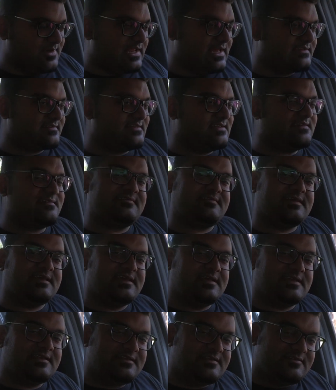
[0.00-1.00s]
will actually
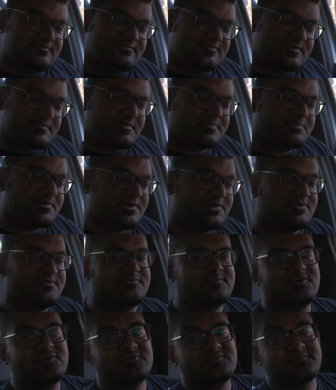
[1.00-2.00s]
see it from the point
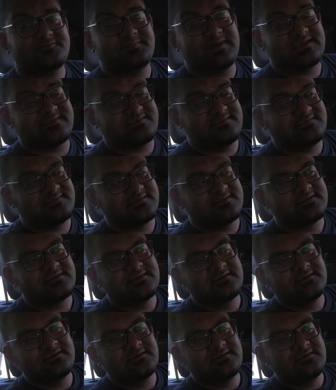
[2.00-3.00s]
of view of a passenger.
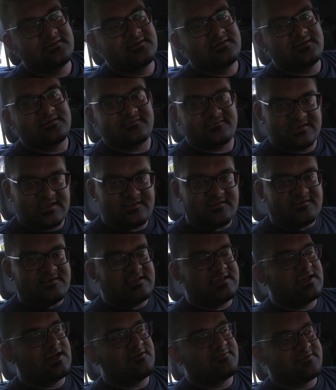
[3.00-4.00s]

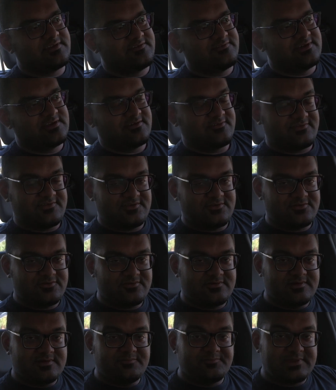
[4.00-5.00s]
Generally, I've driven a
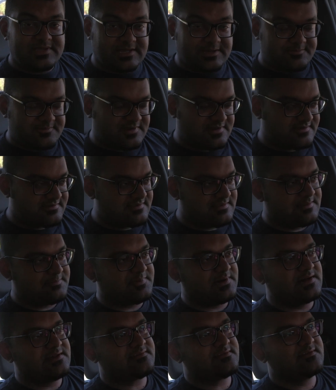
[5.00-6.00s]
few pickup trucks in the
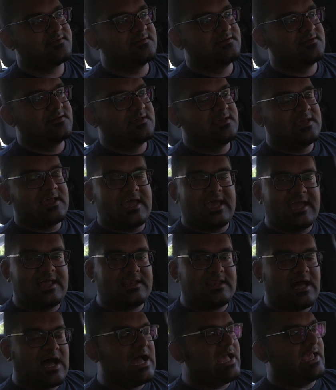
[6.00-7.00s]
past,
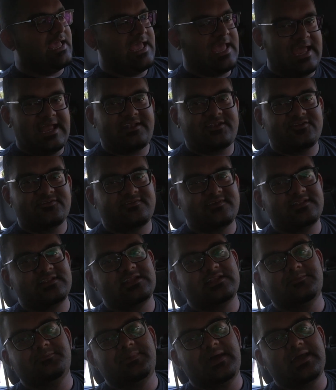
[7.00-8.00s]
and I hate to sit at the